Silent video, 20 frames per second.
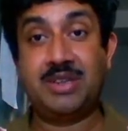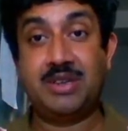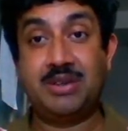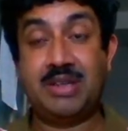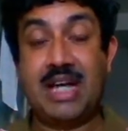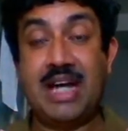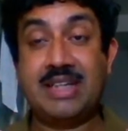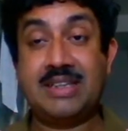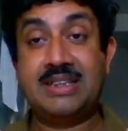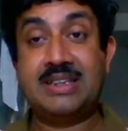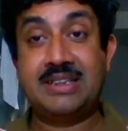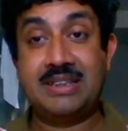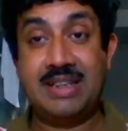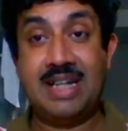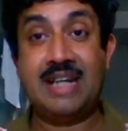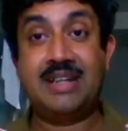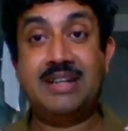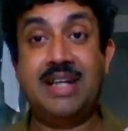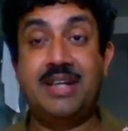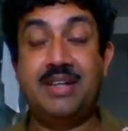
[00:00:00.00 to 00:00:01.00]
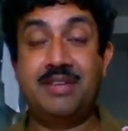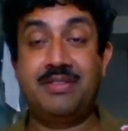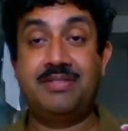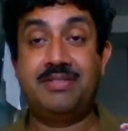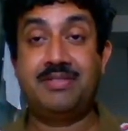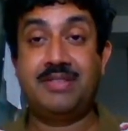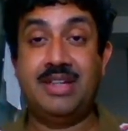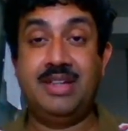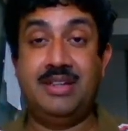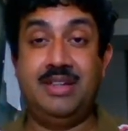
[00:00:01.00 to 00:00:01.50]
So that kind of
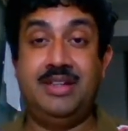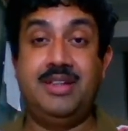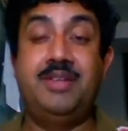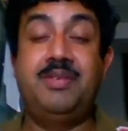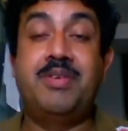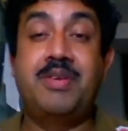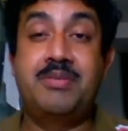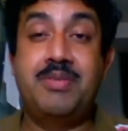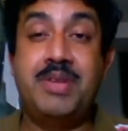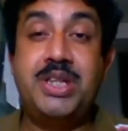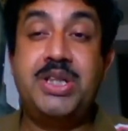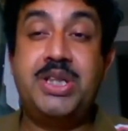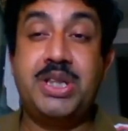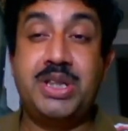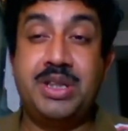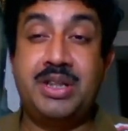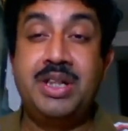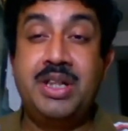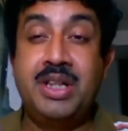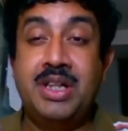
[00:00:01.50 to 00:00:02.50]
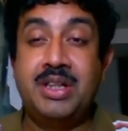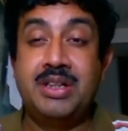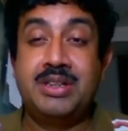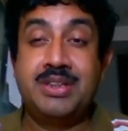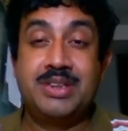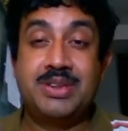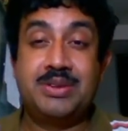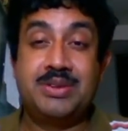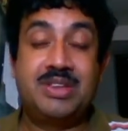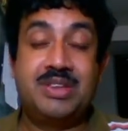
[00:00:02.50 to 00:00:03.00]
information.
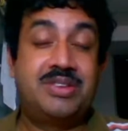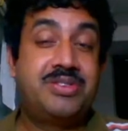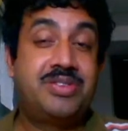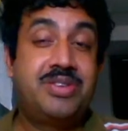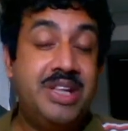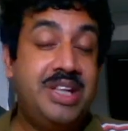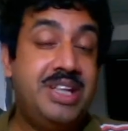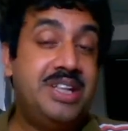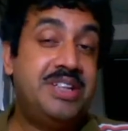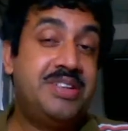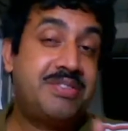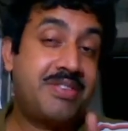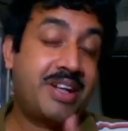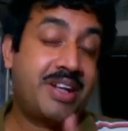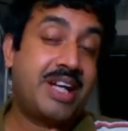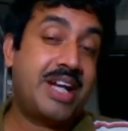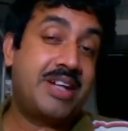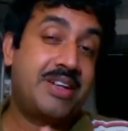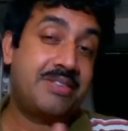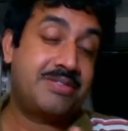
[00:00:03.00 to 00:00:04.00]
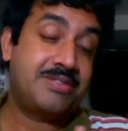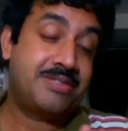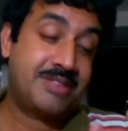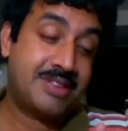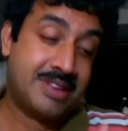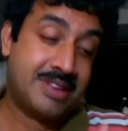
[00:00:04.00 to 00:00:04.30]
So three different kind of